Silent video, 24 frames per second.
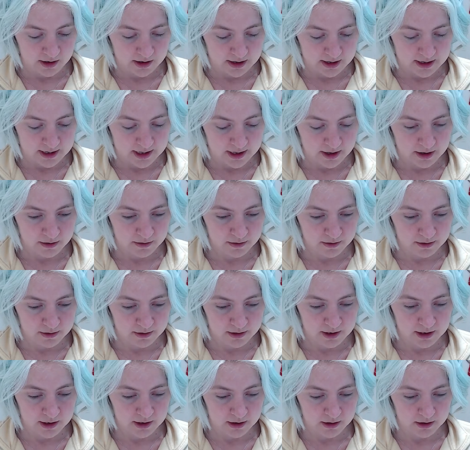I don't
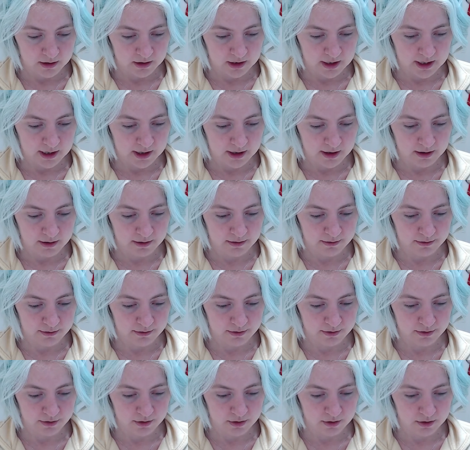see it live
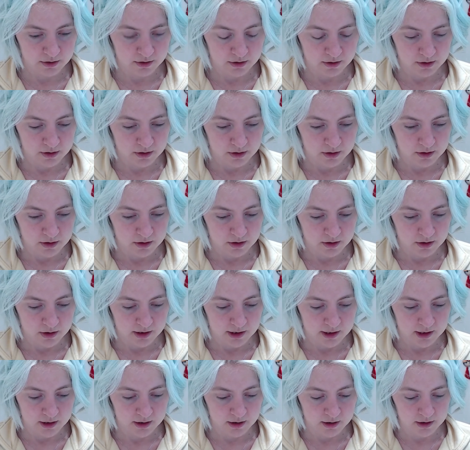
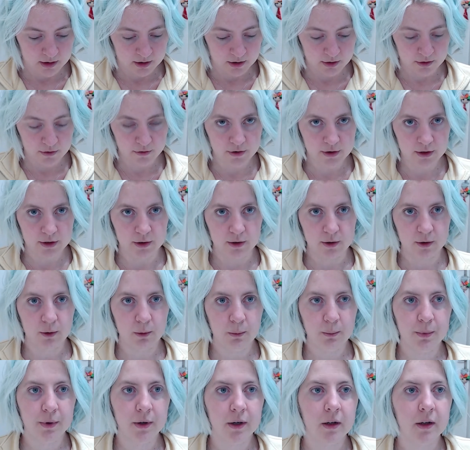in the group.
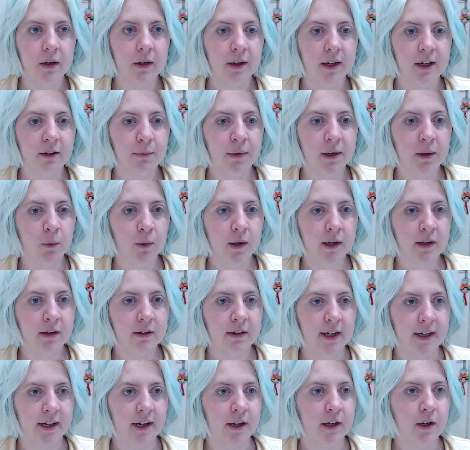Give me 1
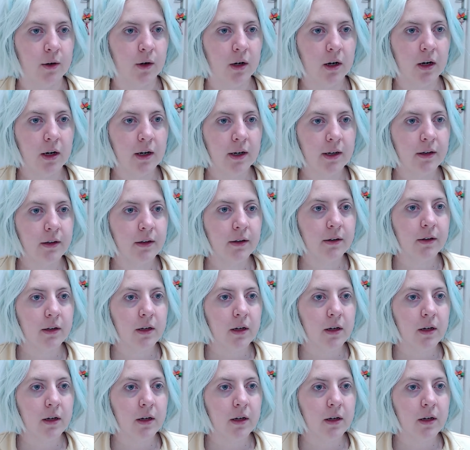second, you guys.